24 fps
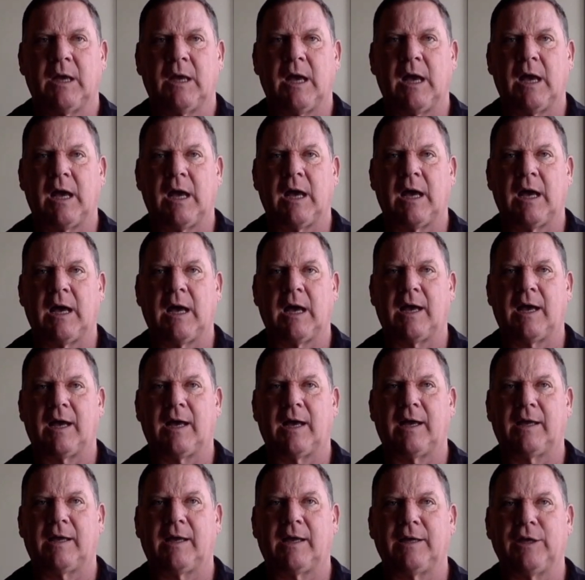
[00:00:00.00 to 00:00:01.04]

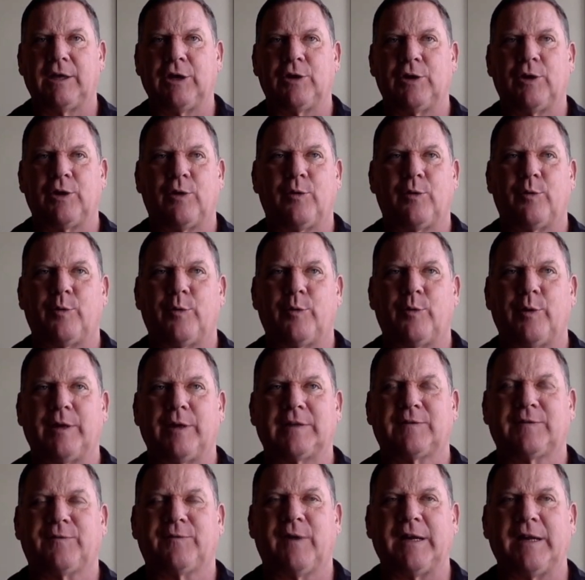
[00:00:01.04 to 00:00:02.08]
Uh, you know,
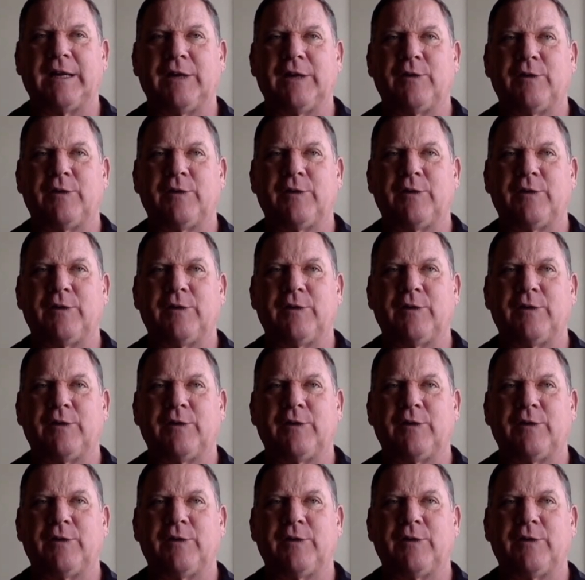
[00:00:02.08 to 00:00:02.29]
it's funny.